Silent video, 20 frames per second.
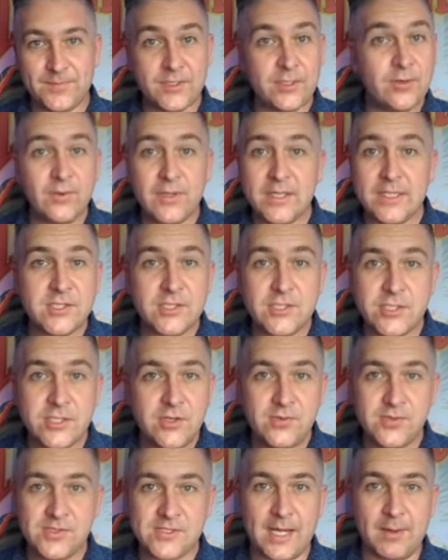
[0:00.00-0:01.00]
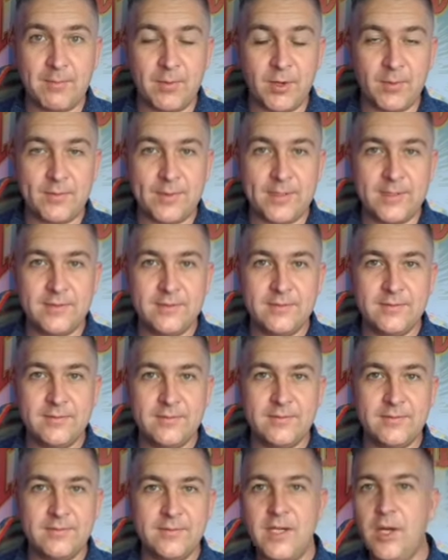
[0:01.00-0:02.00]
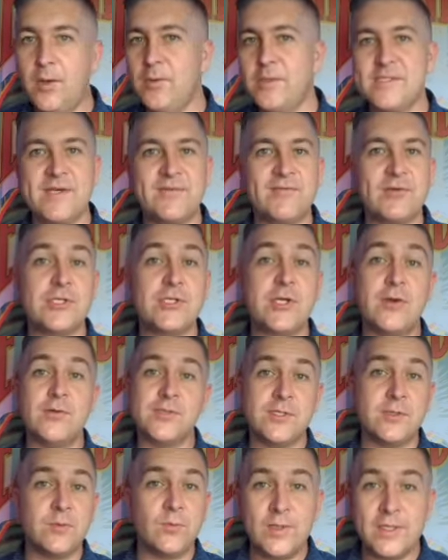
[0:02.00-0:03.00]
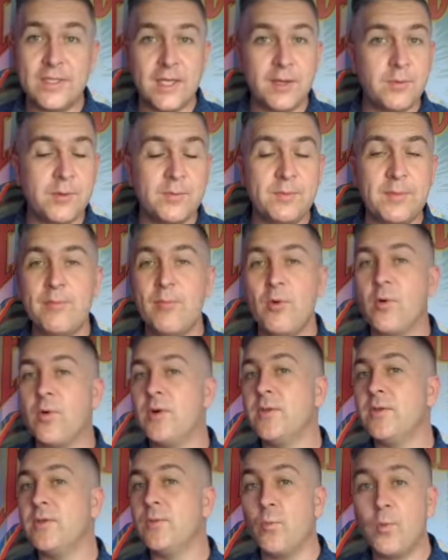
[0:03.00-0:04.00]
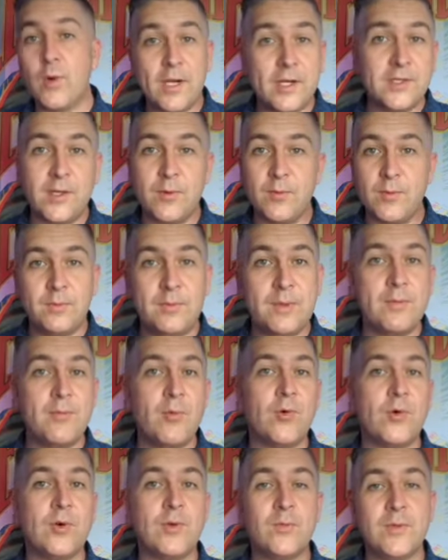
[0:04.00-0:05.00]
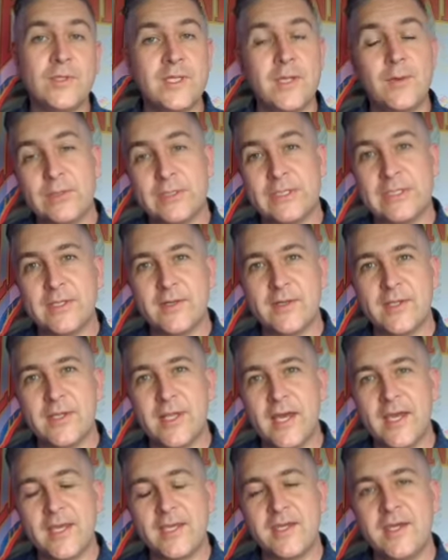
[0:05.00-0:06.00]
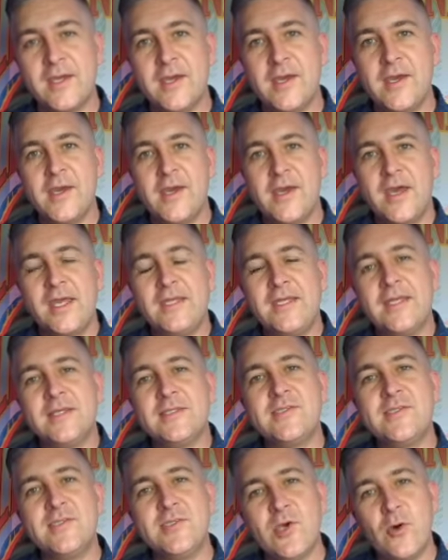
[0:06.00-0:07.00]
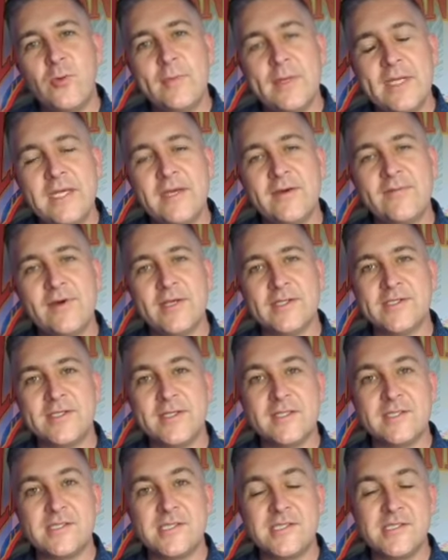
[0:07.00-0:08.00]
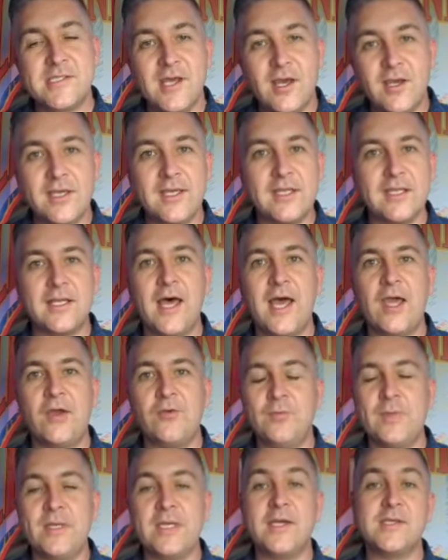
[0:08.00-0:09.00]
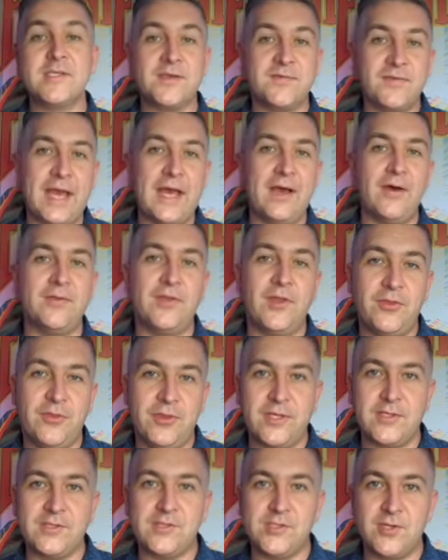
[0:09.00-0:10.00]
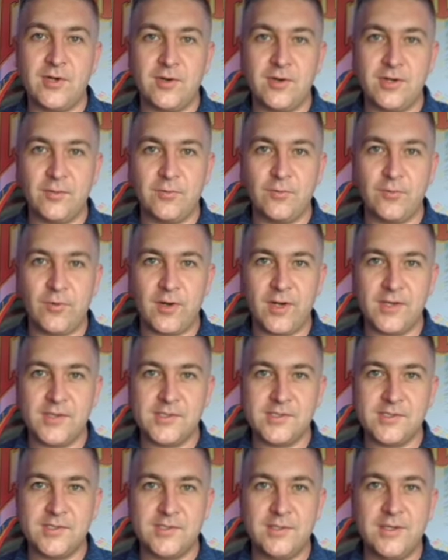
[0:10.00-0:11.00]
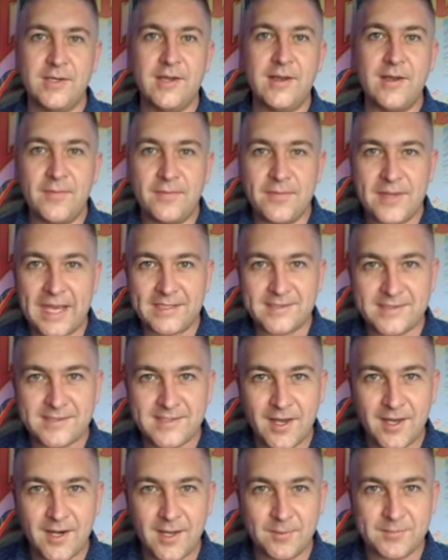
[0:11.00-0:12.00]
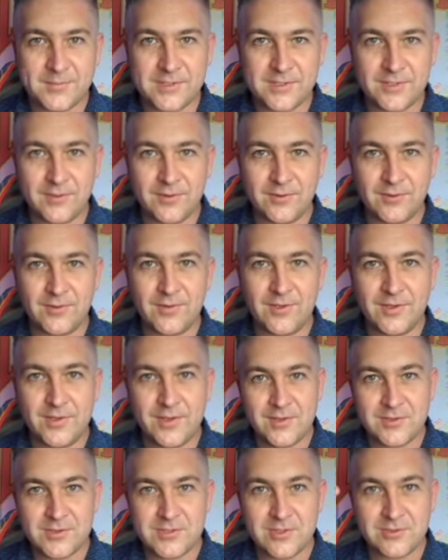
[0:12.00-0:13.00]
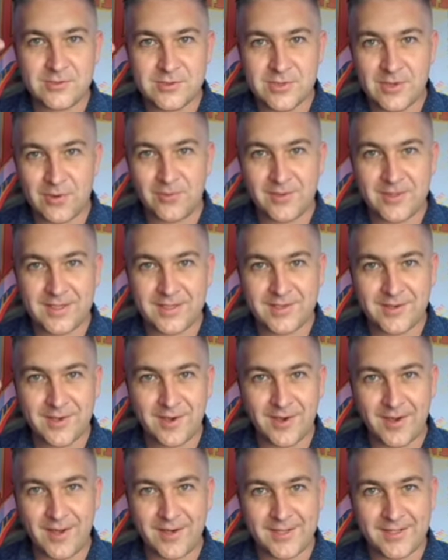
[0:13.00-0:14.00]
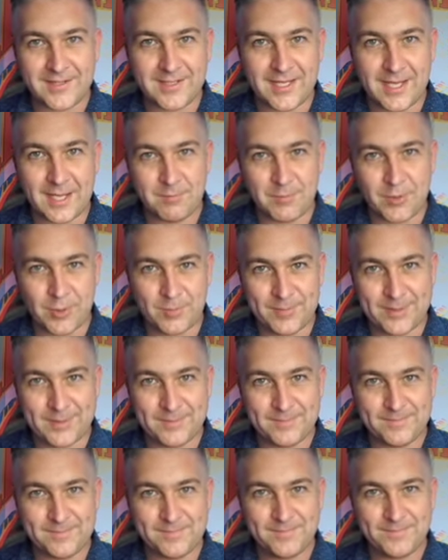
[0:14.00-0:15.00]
You don't get to choose that moment. No one's ever chosen when they would be born, where they would be born, what they would look like. And yet so many of us get stuck in life because of how the thing started for us. That's not up to you, so don't get caught in that moment."